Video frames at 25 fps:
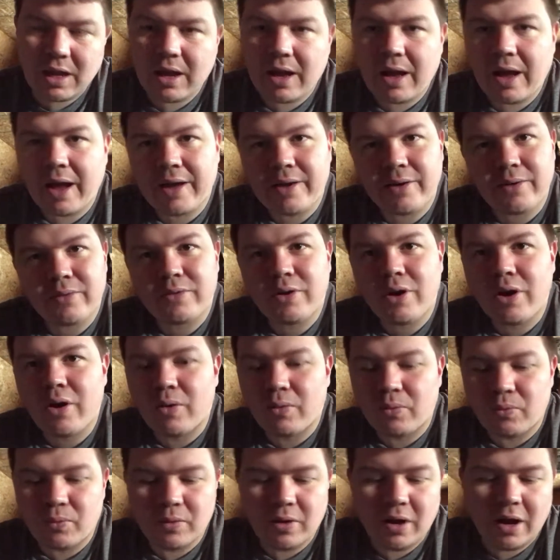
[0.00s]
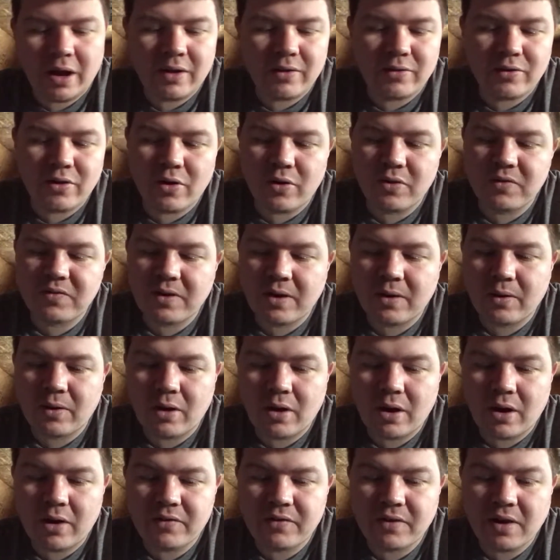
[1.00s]
don't know. I don't know if
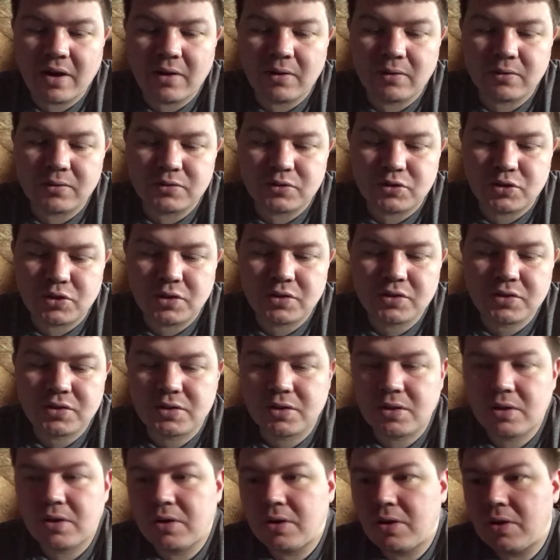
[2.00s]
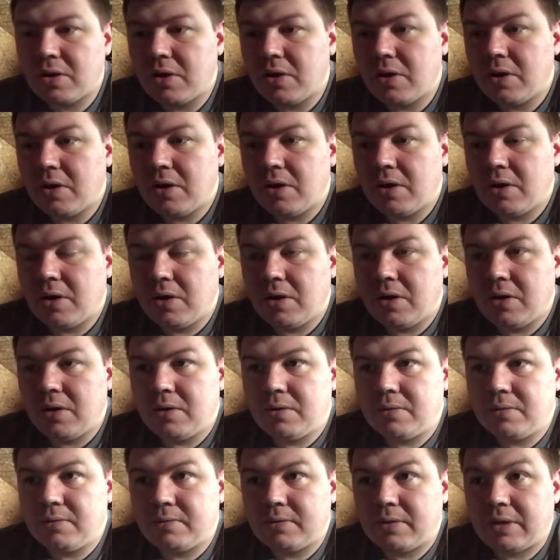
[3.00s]
I'll just
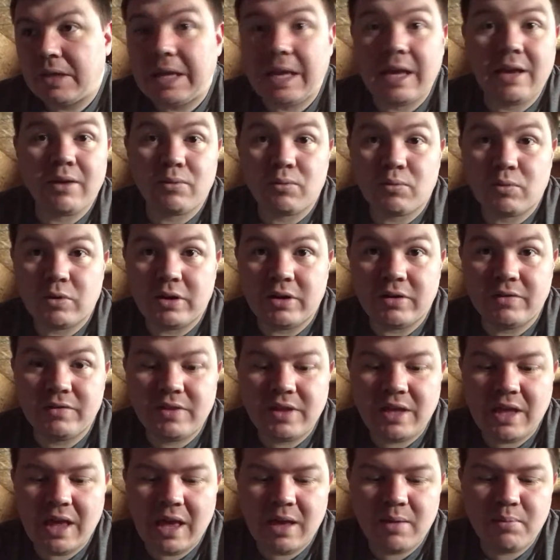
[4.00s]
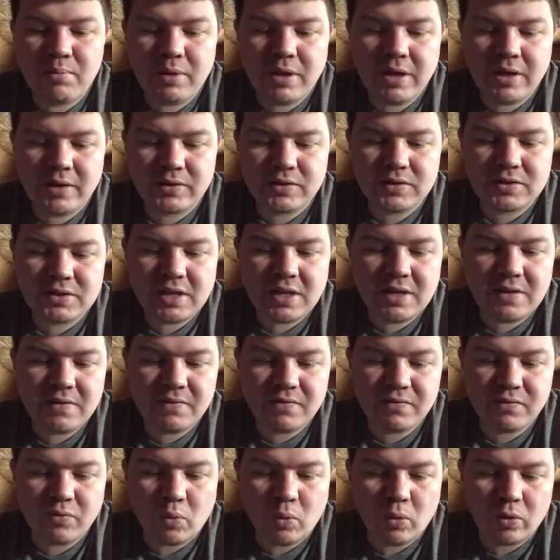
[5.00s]
get rid of the aplc
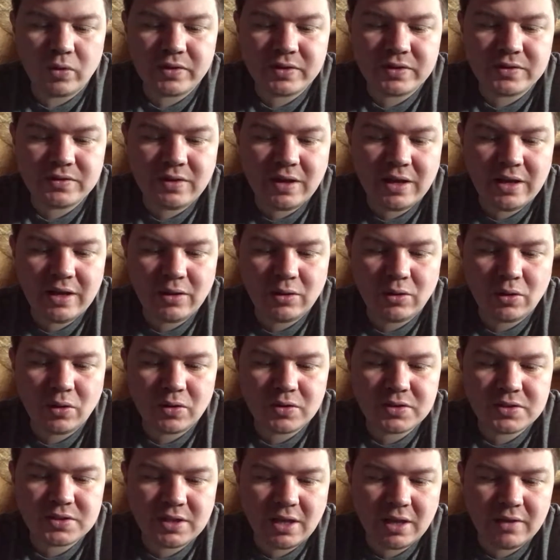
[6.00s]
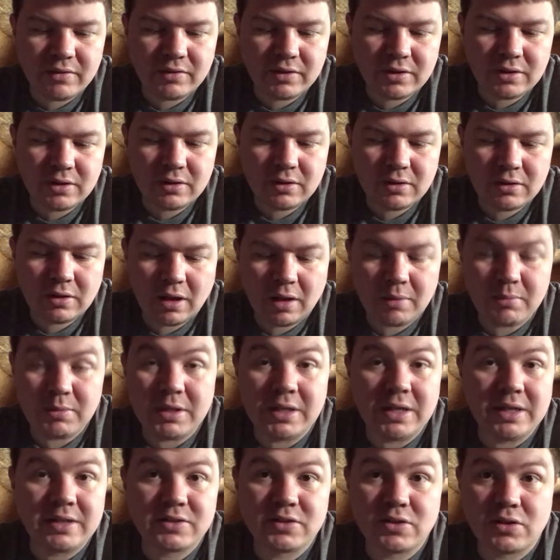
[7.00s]
for the TLR7. I
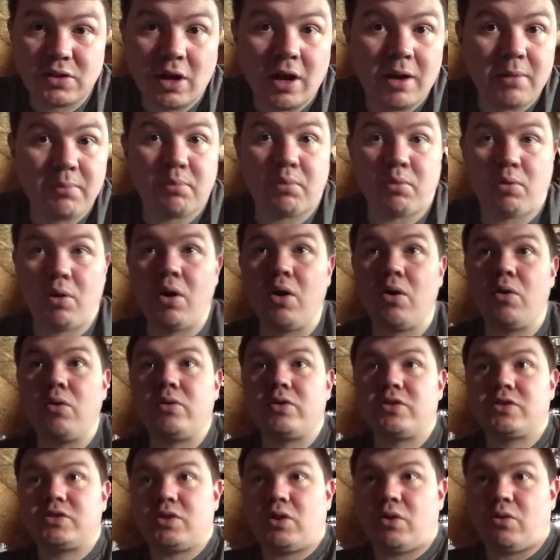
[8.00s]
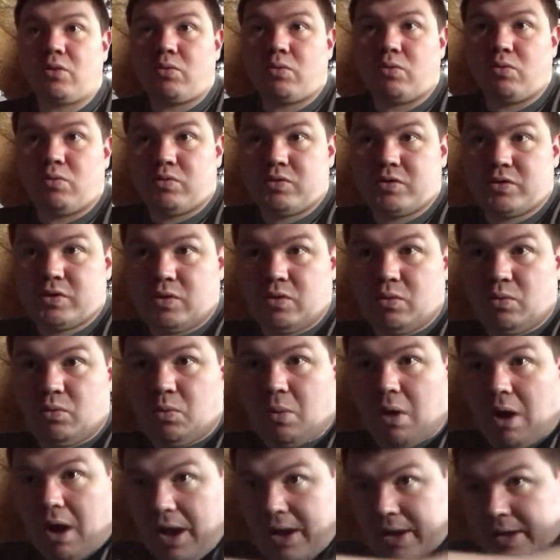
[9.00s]
mean, it's not broke, so
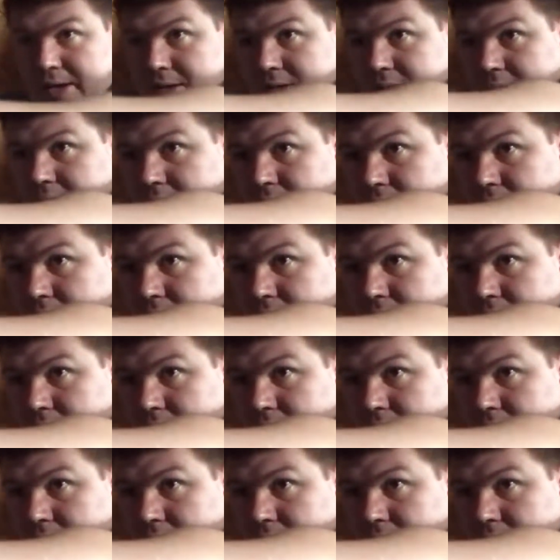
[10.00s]
why